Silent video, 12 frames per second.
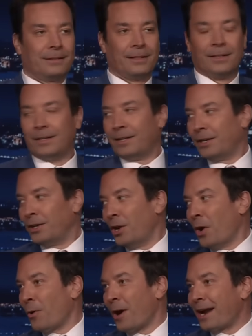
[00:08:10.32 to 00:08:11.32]
Drugs, anyway?
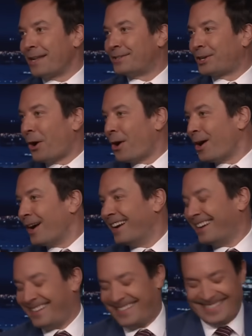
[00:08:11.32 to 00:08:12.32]
Nowhere I can score.
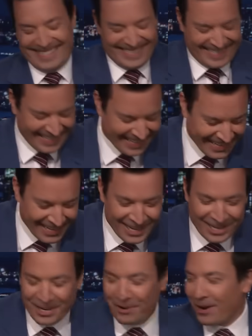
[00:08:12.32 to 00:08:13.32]

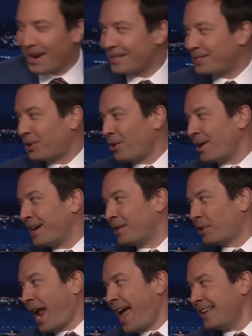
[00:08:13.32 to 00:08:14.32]
Nowhere I can score any
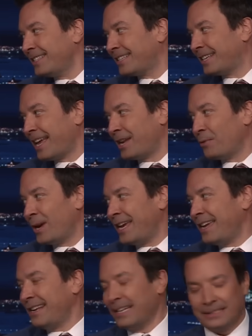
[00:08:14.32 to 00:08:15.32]
grass, any
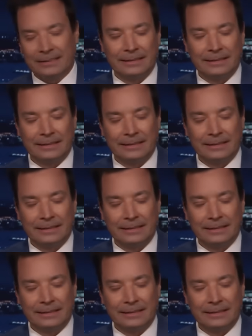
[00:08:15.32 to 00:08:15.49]
weed.